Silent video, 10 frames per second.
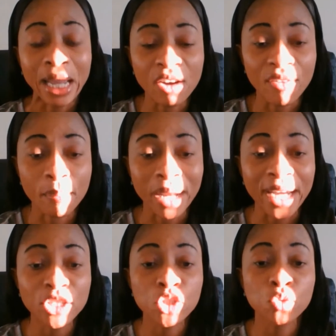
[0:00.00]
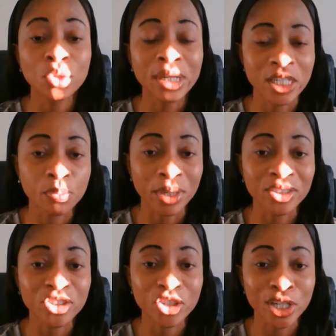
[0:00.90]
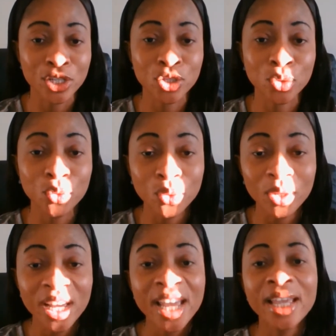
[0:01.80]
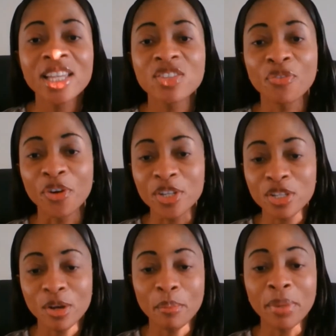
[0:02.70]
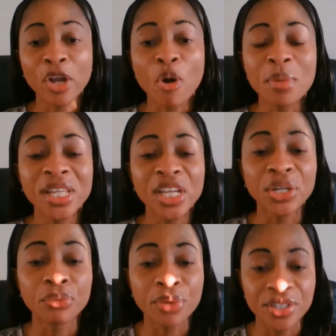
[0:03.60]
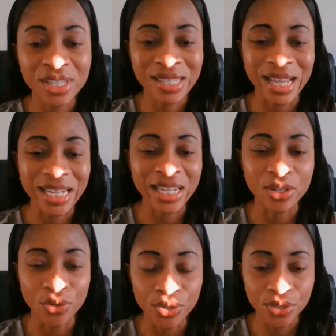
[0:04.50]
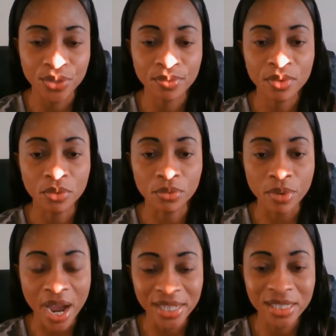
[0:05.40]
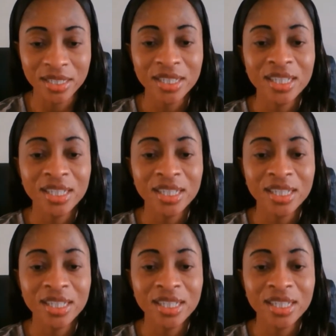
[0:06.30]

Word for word: think of applying to nurse practitioner school is first becoming a registered nurse, right?